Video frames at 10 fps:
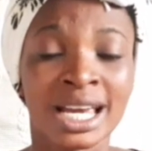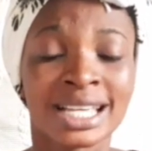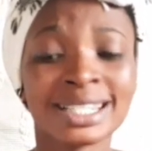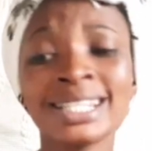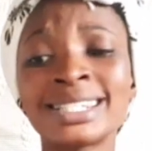
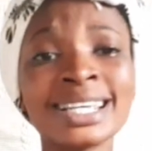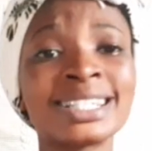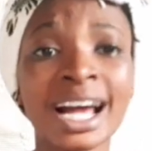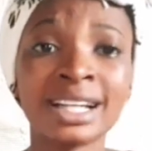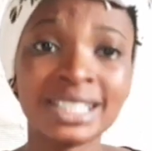See,
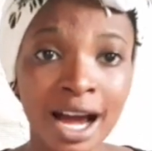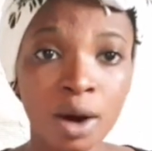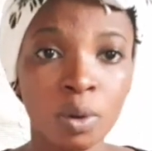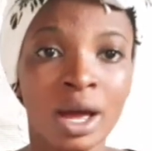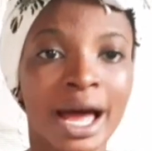sit her
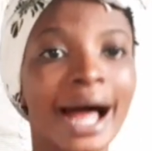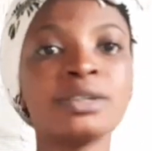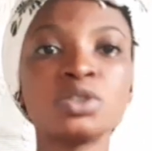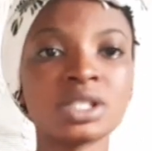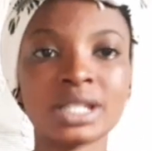down
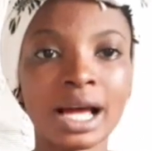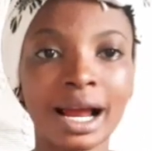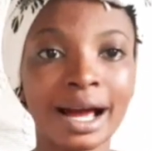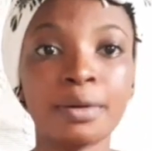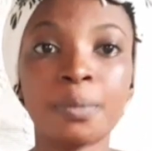and just tell
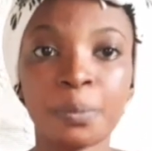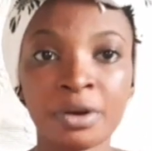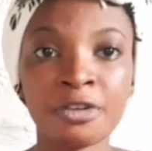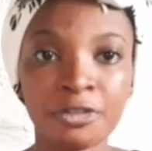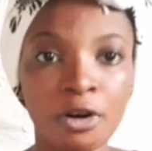her,
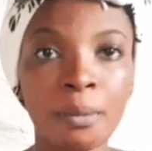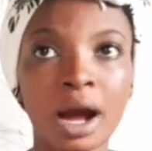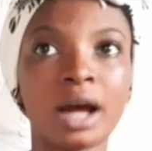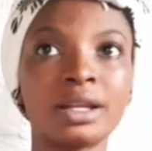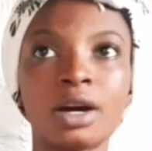pre-inform
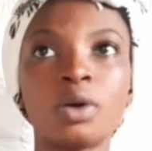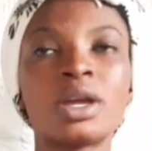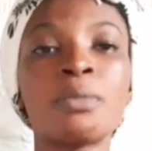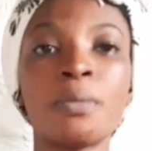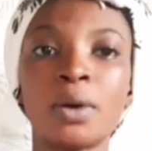her that,
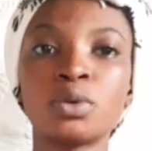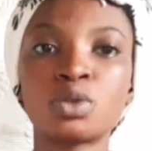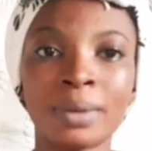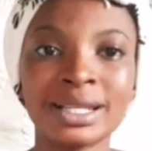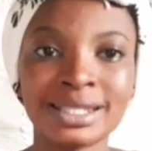okay, mommy, I want
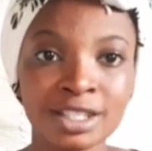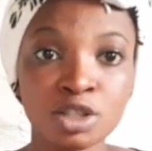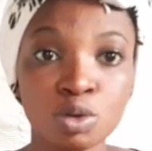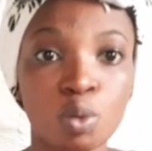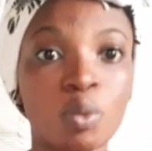to come and see
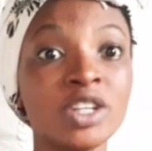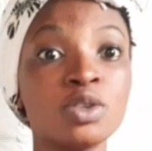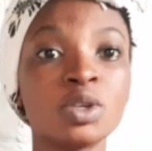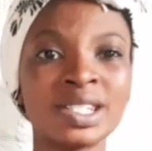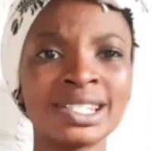you. When
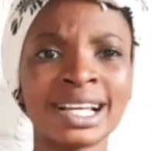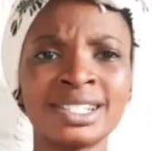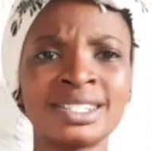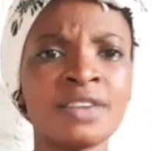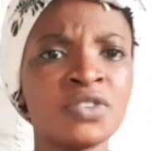you notice that
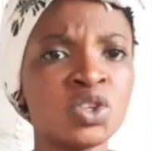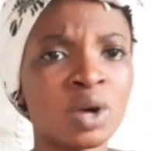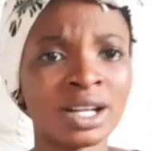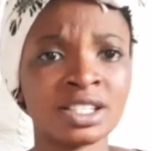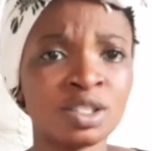she's giving you
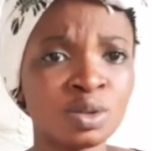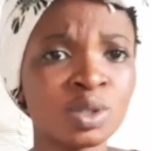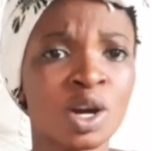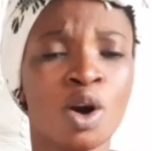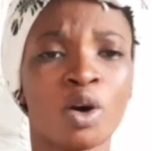
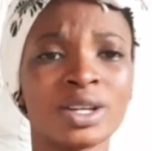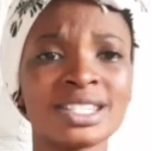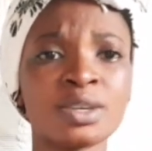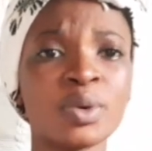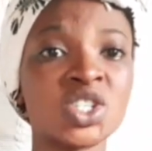attitude, or
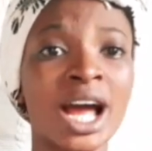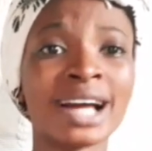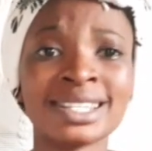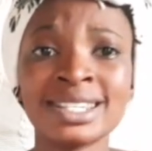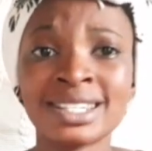there's a way she
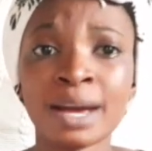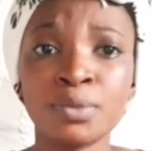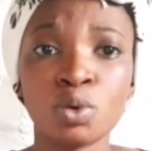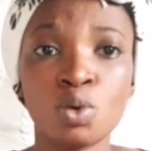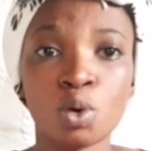acts
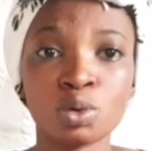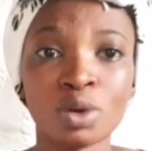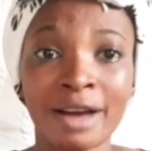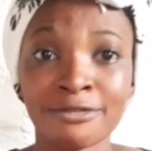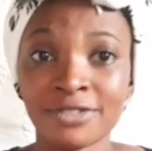anytime you go
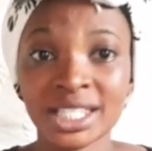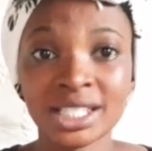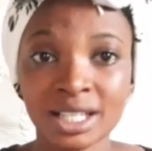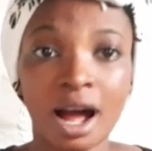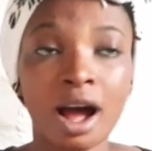and
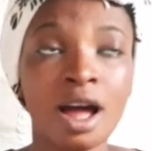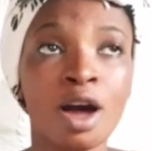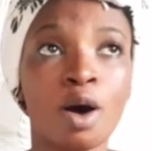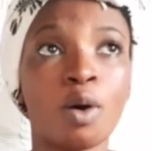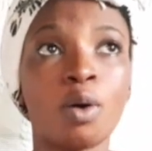visit her,
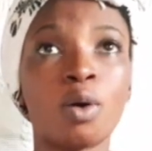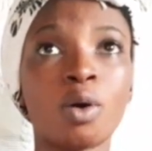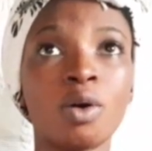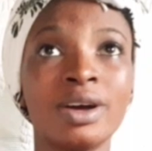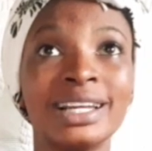
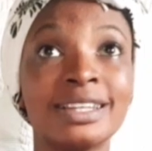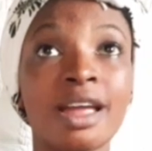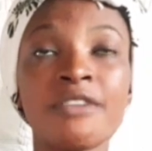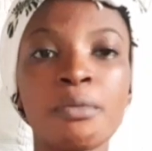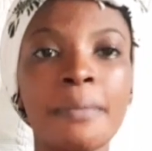or
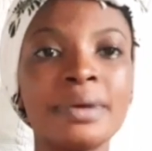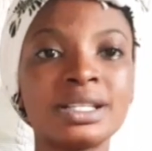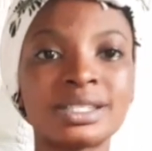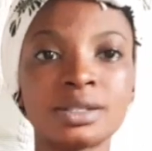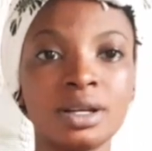even
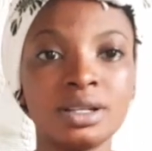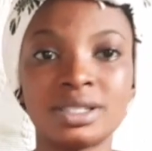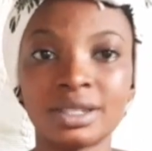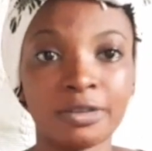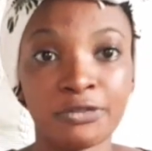maybe
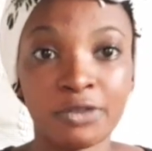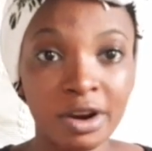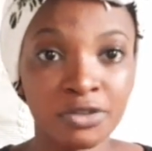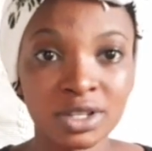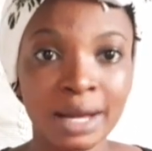it's the
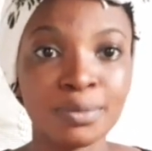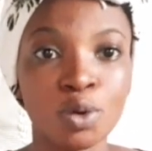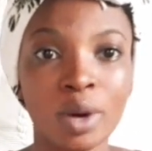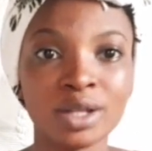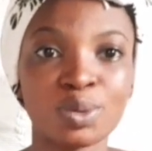very first time
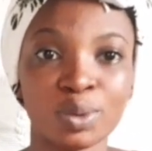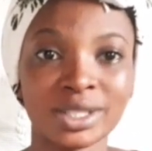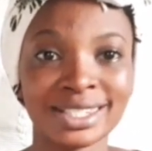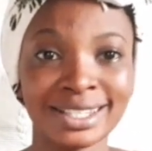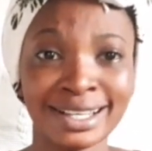you went
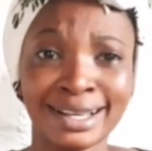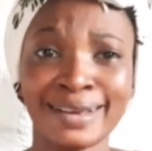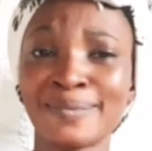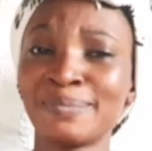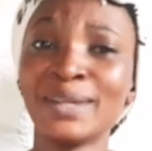
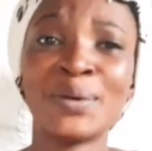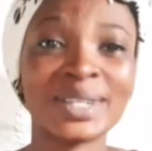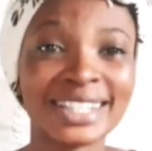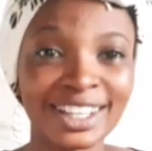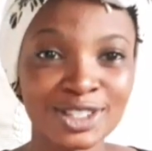
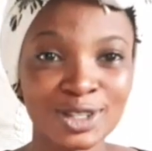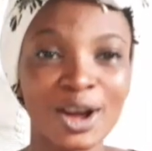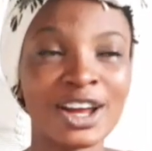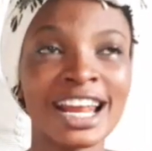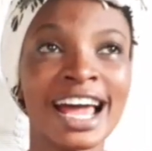with her
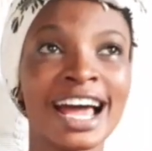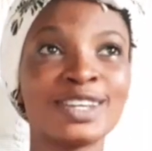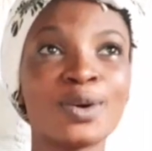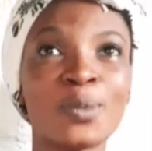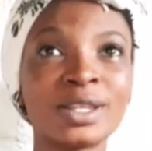son,
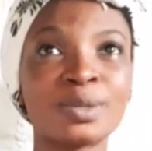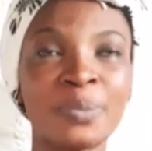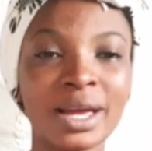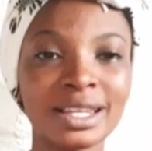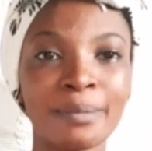you went to
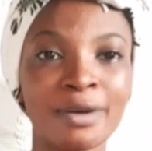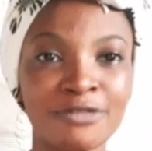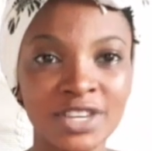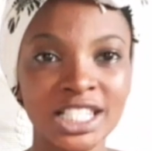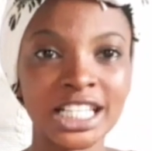pay them a
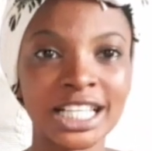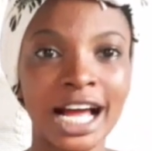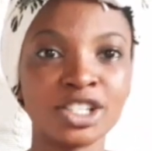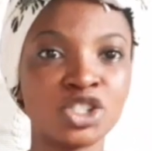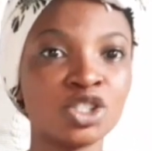visit
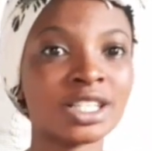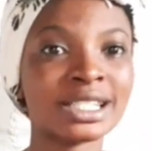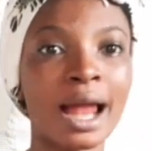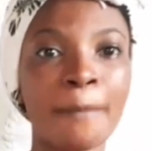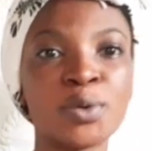and she just
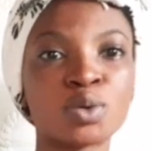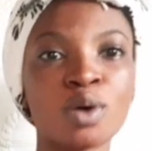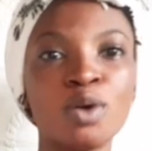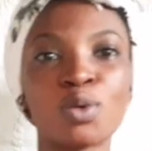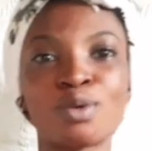slapped you with
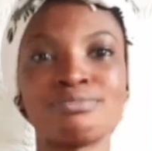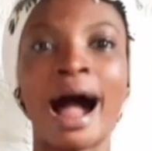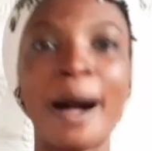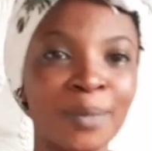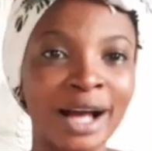one look,
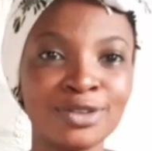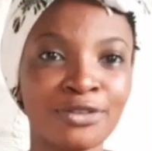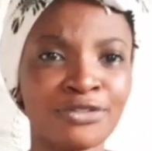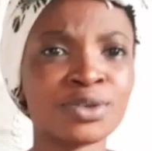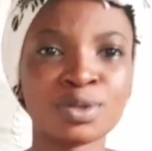bam, and
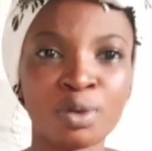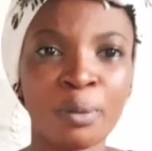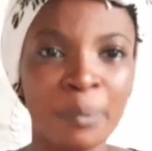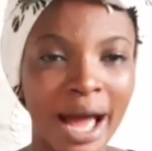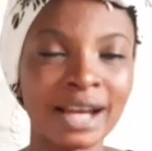you feel
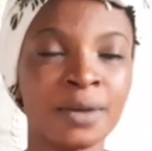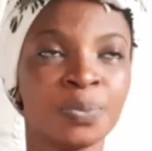so bad.